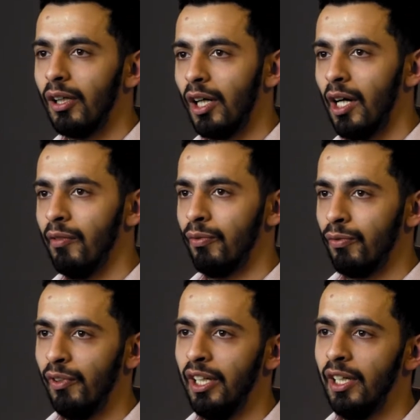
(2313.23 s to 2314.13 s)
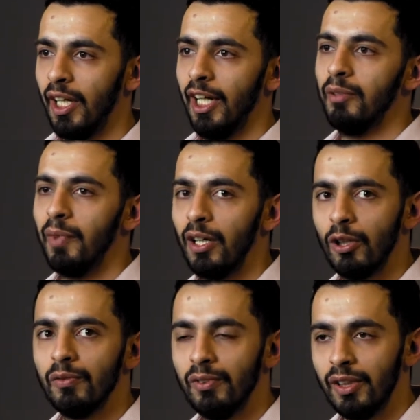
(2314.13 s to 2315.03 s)
I've regained my
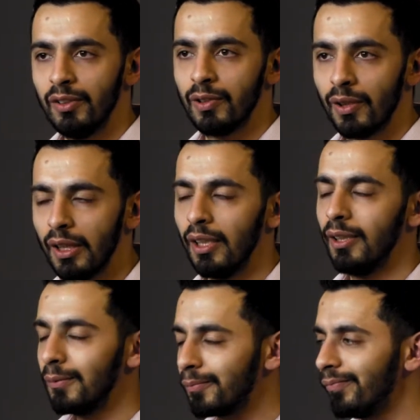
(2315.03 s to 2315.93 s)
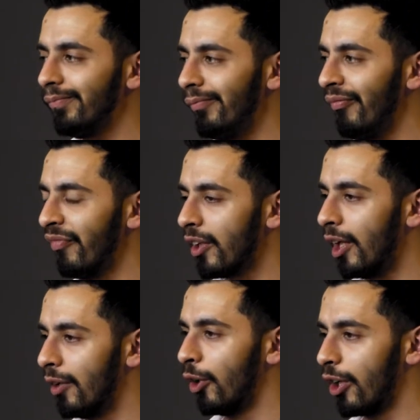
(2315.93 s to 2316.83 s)
confidence. Okay,
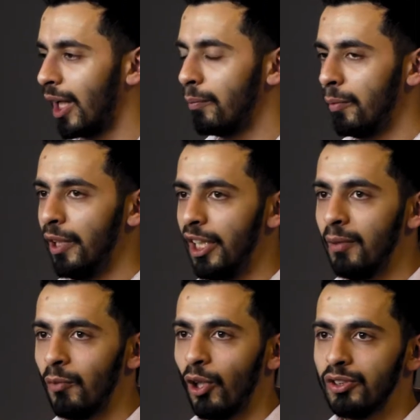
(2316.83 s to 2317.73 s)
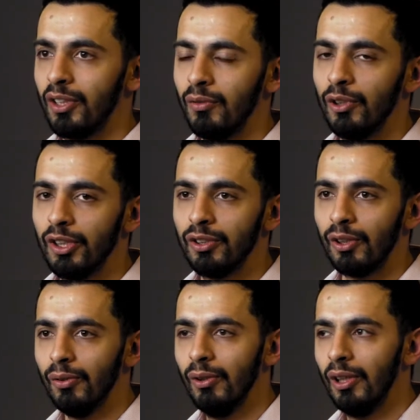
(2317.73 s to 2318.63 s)
I've got a couple of building blocks that I wanted to,